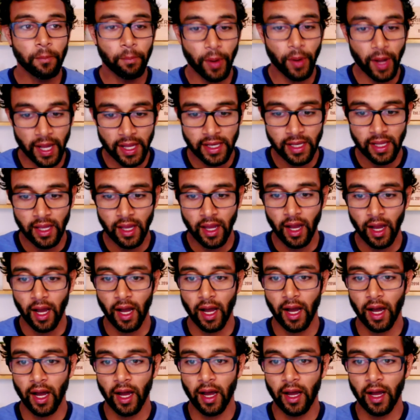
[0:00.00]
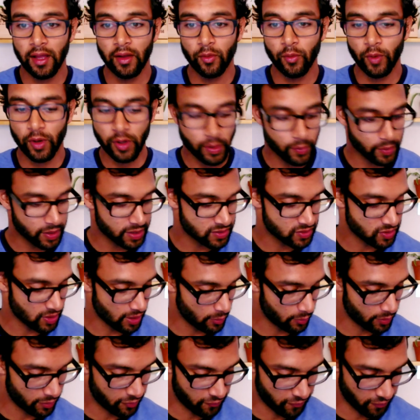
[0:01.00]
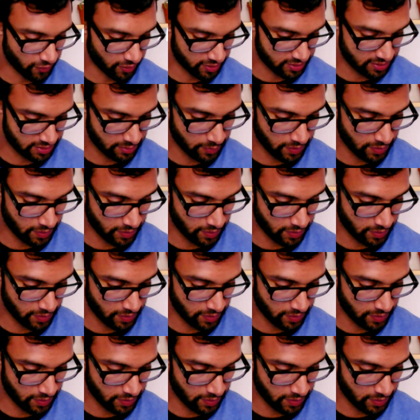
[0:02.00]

But what do I want to start out with first?